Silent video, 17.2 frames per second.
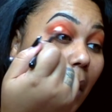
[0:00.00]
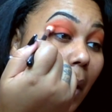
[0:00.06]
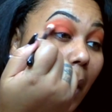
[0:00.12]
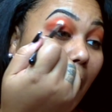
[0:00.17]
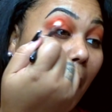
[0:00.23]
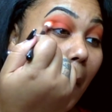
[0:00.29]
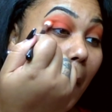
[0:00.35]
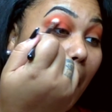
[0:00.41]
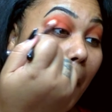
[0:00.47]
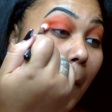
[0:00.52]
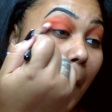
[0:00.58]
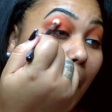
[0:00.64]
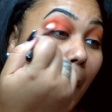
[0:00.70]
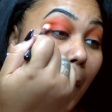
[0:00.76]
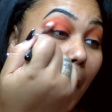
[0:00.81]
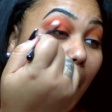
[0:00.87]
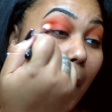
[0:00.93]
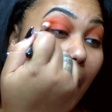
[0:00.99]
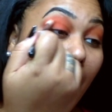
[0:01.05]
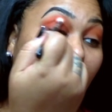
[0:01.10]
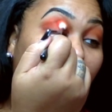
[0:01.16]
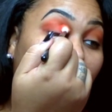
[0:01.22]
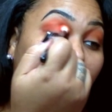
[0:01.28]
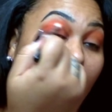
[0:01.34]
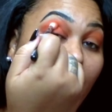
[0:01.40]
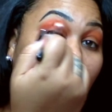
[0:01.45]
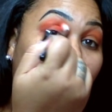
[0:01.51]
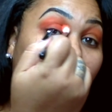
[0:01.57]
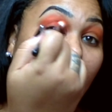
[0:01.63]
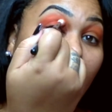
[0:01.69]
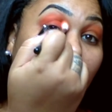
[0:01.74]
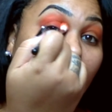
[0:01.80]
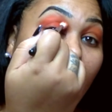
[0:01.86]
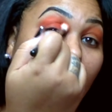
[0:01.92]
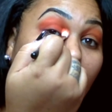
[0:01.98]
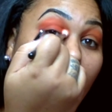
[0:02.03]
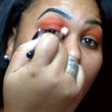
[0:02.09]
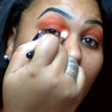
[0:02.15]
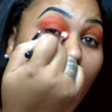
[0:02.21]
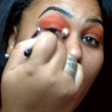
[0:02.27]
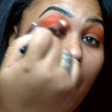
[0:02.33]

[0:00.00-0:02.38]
brow bone area, to make sure that there's no